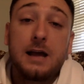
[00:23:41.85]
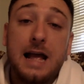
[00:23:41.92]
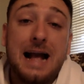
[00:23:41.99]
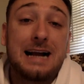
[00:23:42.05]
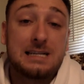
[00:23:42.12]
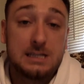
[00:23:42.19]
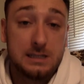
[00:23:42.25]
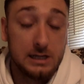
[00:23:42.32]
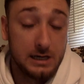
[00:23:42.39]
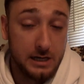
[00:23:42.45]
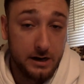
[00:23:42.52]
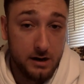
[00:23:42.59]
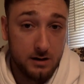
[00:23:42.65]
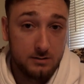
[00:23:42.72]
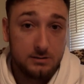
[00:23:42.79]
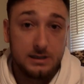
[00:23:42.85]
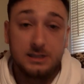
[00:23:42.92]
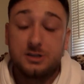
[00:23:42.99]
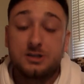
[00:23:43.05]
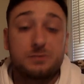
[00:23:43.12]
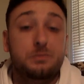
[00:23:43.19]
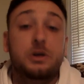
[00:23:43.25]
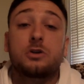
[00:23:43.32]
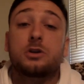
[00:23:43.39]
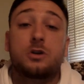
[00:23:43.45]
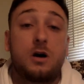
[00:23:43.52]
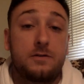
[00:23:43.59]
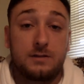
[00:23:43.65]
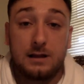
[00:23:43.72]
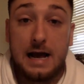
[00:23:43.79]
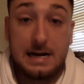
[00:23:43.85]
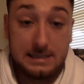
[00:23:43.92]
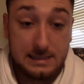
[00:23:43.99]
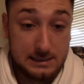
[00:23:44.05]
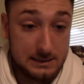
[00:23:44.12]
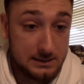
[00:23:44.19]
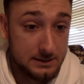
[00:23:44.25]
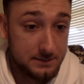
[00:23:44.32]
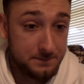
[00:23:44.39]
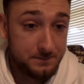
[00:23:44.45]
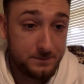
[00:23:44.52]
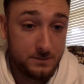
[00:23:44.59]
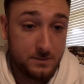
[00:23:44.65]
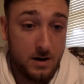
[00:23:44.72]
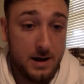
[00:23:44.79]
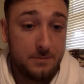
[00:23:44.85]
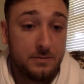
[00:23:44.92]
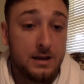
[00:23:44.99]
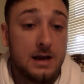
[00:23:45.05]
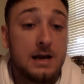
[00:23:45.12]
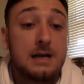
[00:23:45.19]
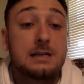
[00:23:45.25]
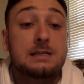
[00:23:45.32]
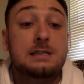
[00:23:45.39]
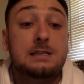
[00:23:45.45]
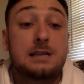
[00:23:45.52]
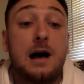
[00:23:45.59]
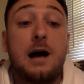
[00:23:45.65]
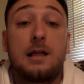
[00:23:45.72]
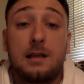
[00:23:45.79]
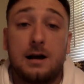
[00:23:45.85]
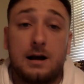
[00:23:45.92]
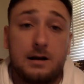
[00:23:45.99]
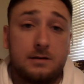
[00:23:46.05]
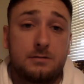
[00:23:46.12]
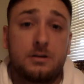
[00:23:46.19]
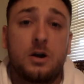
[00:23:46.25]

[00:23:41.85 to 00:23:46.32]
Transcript: Excellent year. He's just building off of last season, right? Salah,